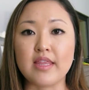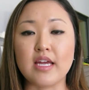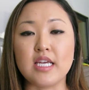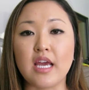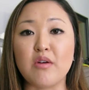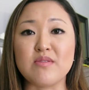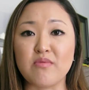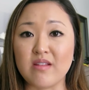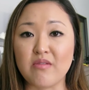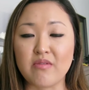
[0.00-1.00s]
that day, I was
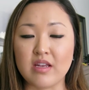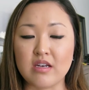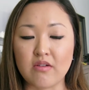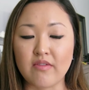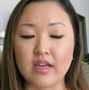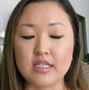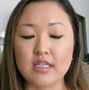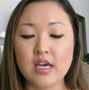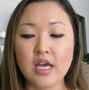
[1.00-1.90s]
really, really nervous.